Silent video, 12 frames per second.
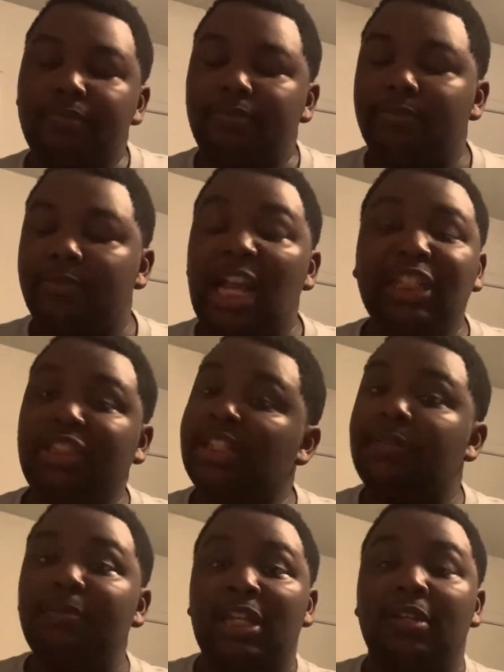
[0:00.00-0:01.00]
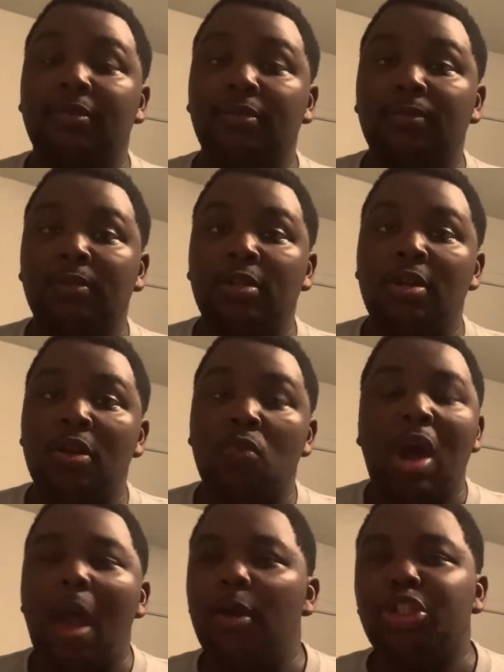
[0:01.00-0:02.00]
That's just me.
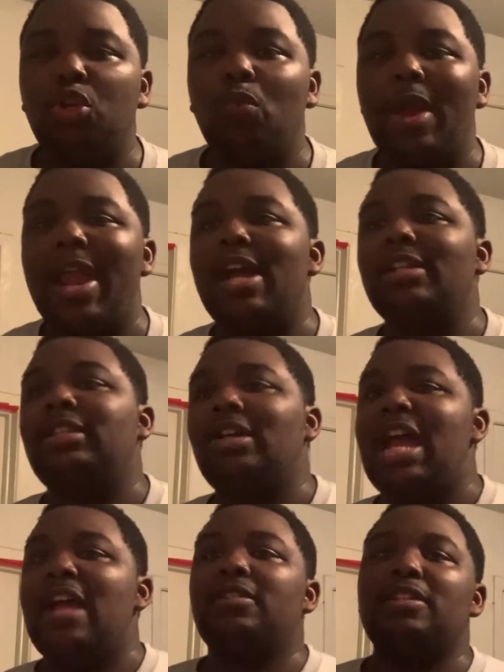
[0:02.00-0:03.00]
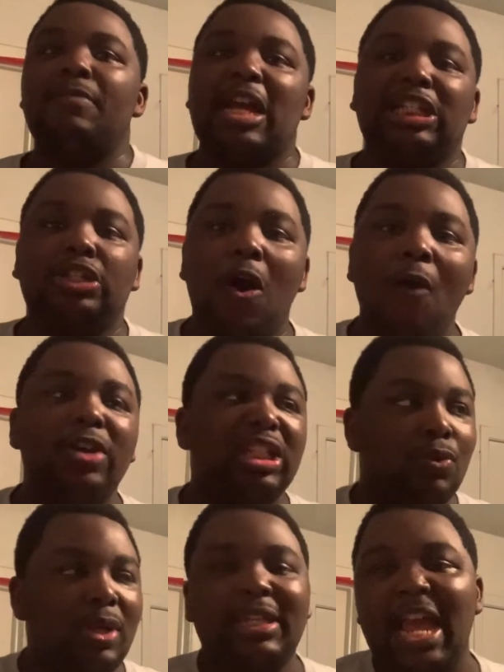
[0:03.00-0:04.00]
Why would you wait until after the match is over
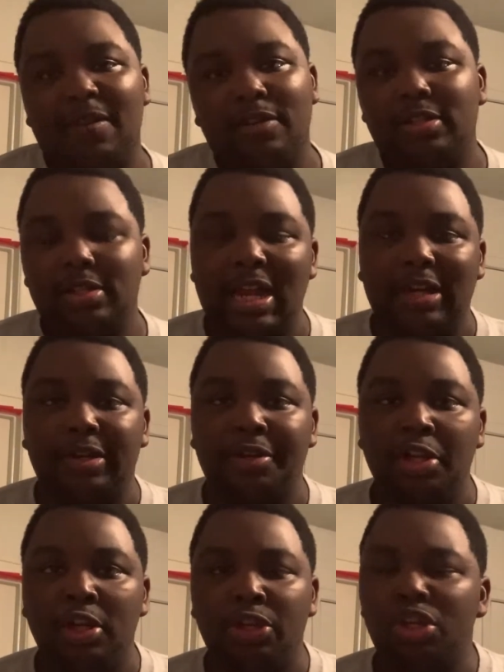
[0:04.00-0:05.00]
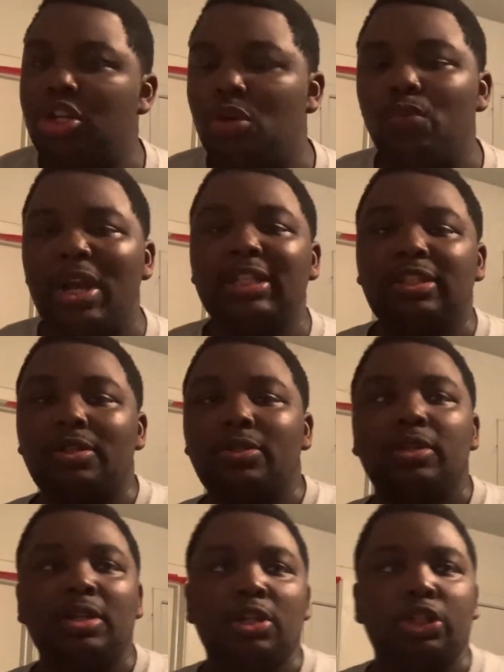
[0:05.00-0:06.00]
to attack her? You couldn't wait
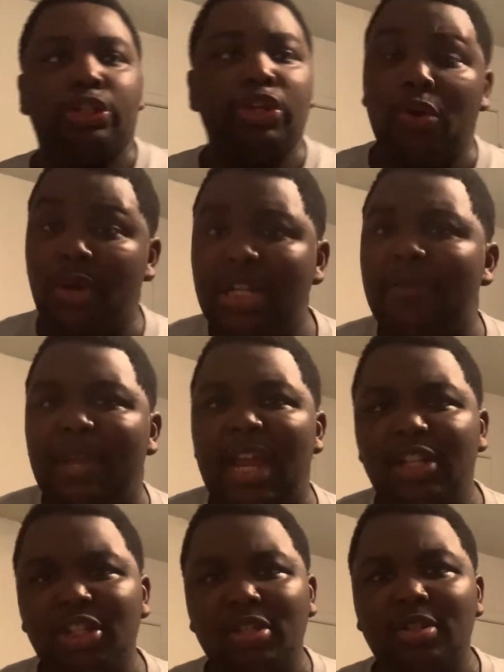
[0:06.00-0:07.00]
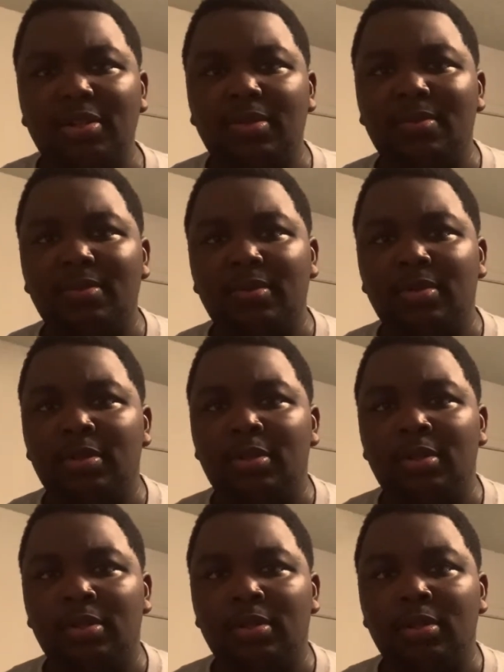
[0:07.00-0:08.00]
till during the match?
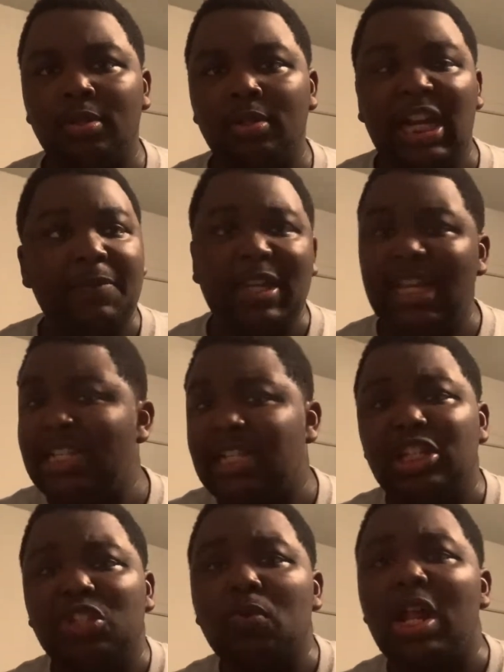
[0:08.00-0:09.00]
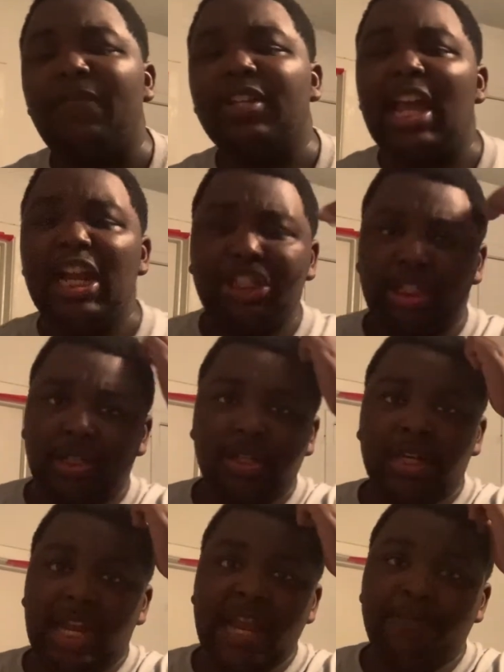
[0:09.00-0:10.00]
That could be easily disqualification.
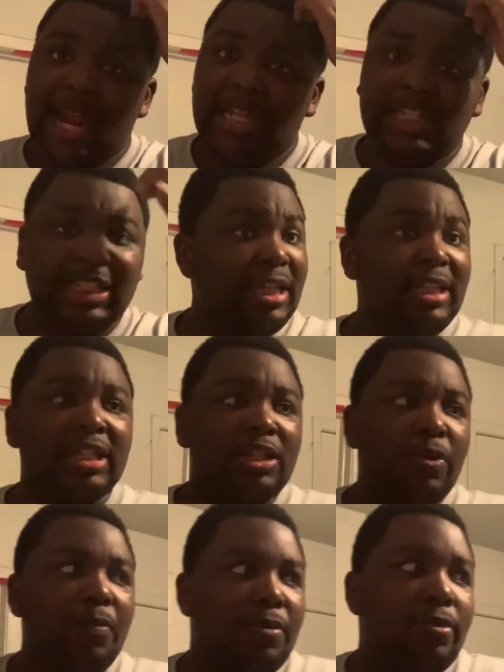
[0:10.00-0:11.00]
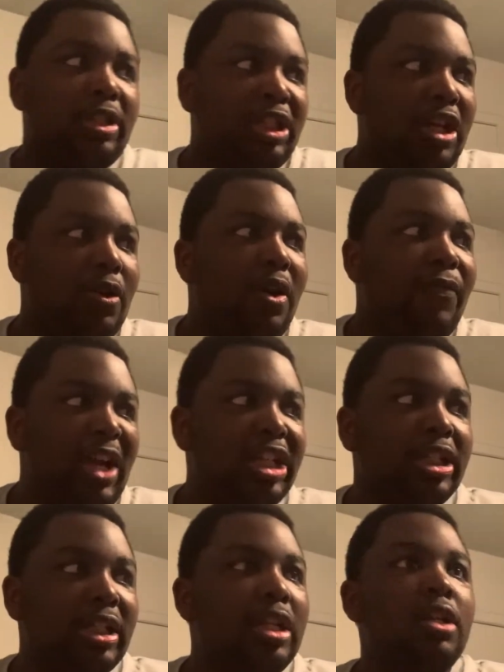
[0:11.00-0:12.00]
And Bayley will still
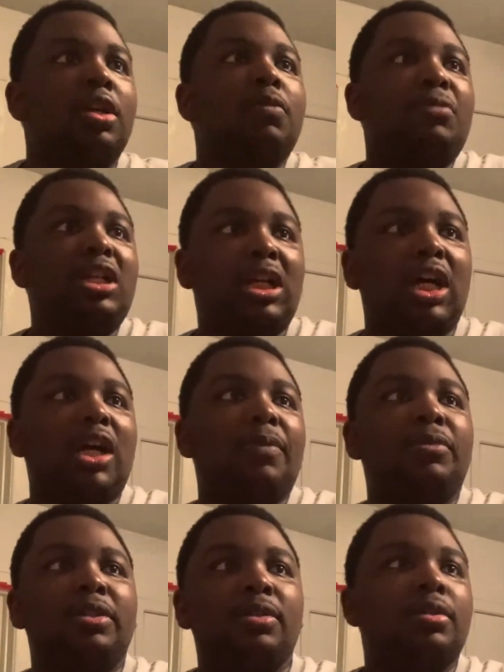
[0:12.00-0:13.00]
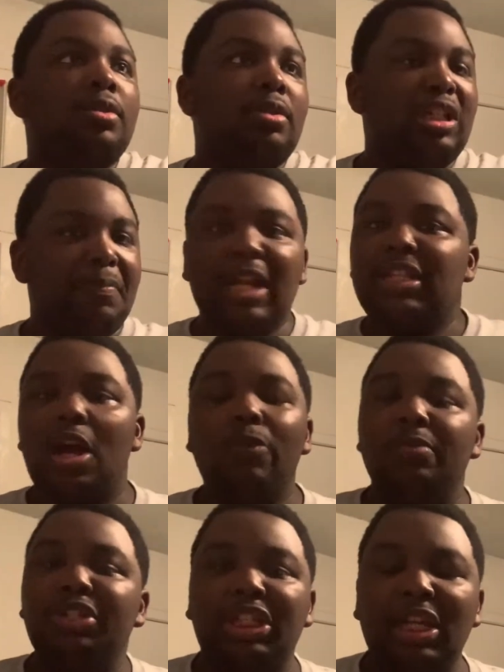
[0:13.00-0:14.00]
eventually become the SmackDown
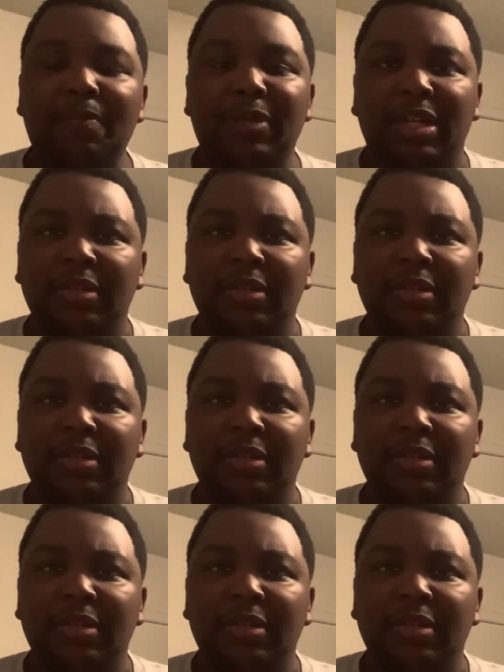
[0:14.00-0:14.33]
Women's Champion.